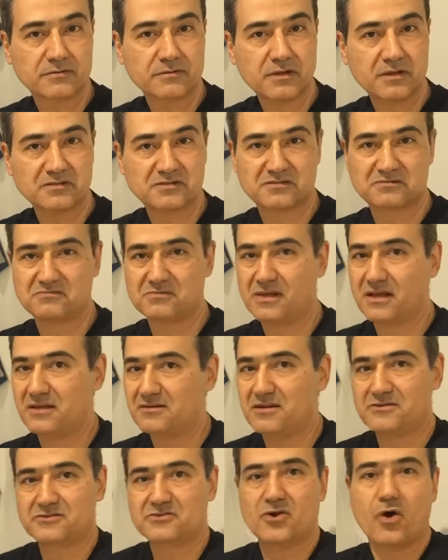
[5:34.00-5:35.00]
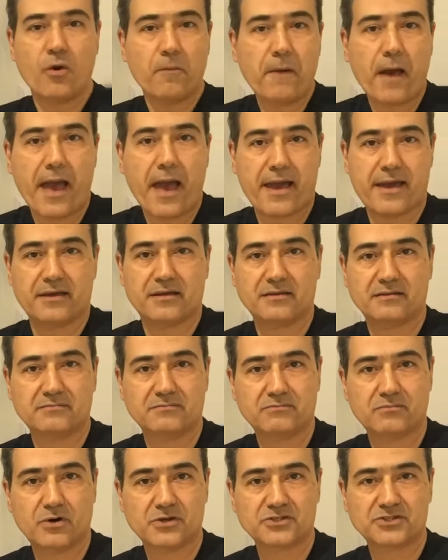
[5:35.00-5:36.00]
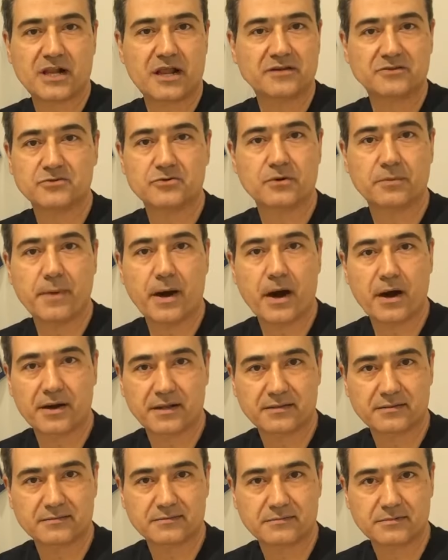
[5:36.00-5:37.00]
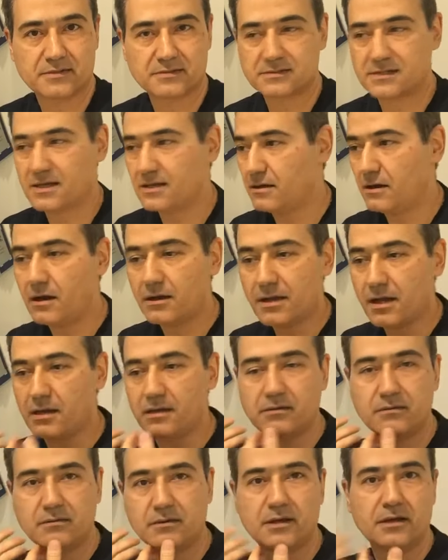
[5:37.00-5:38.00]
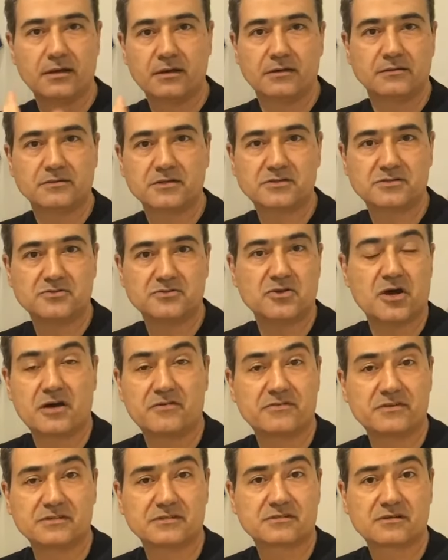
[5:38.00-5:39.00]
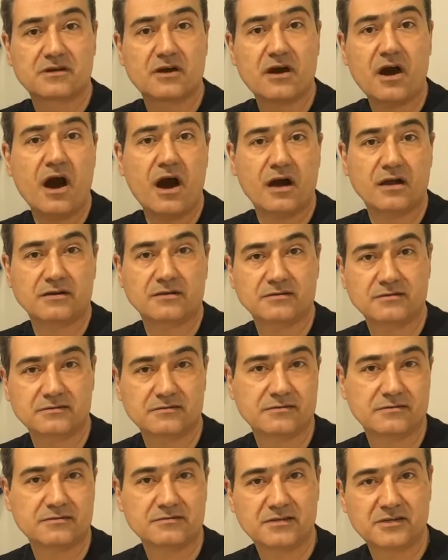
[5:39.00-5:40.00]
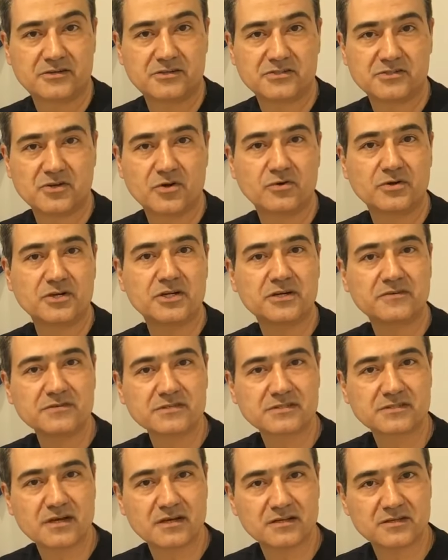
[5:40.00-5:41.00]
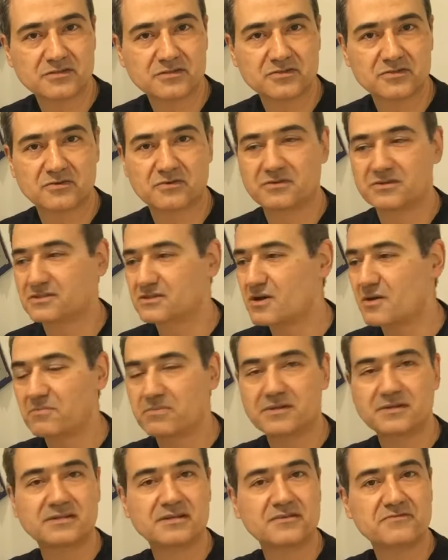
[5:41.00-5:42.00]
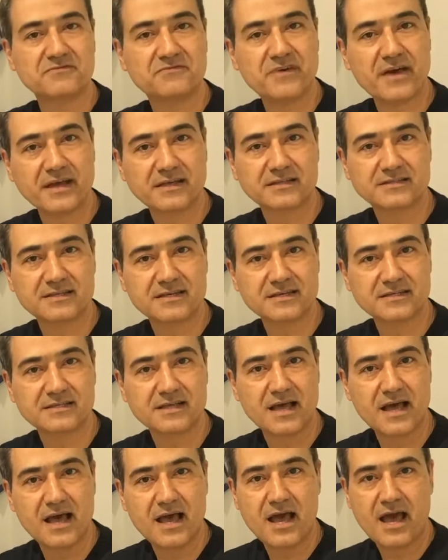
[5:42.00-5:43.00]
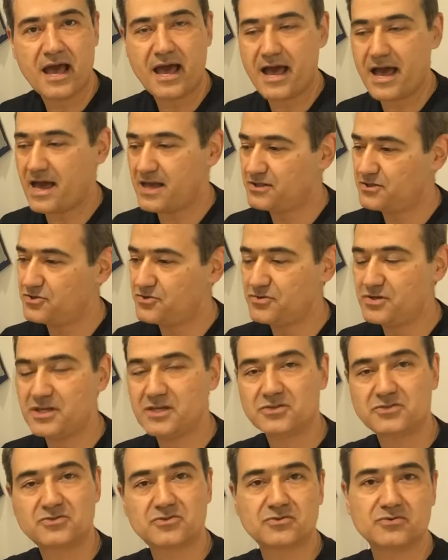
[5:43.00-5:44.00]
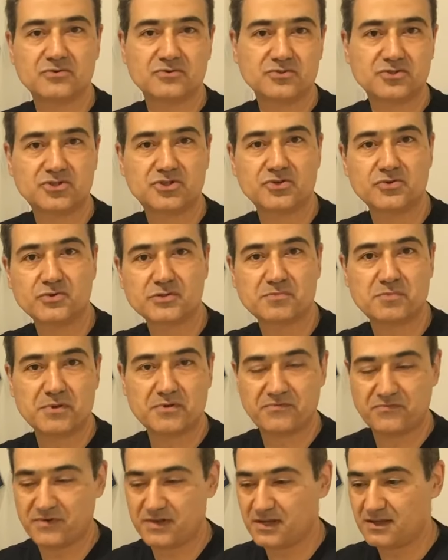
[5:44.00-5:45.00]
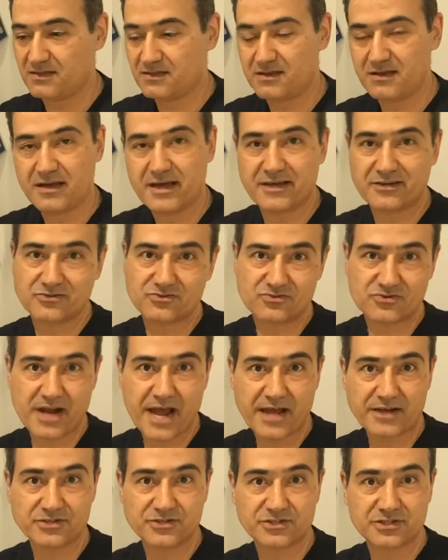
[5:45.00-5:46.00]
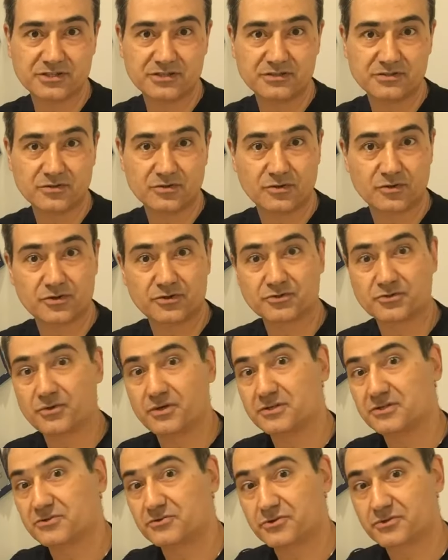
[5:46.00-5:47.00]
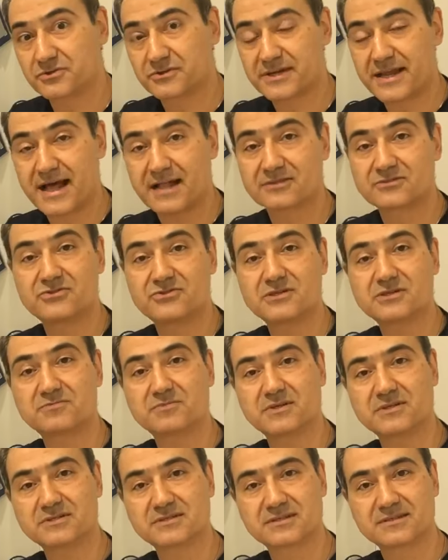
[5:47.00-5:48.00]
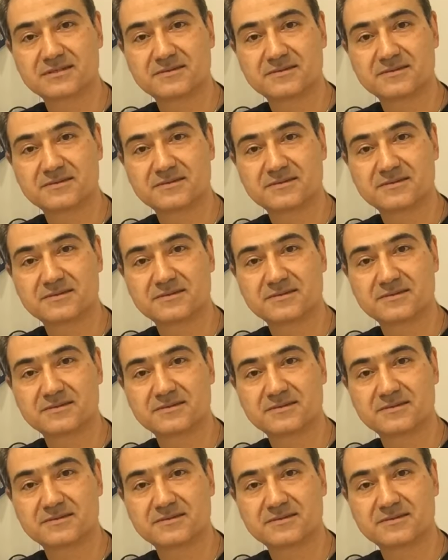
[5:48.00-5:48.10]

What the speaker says: There's no pain. What shall I do about it? I say, okay, this nerve is gone. There is no nerve inside the tooth. It's completely infected, and you need to choose between extraction or doing the root canal treatment.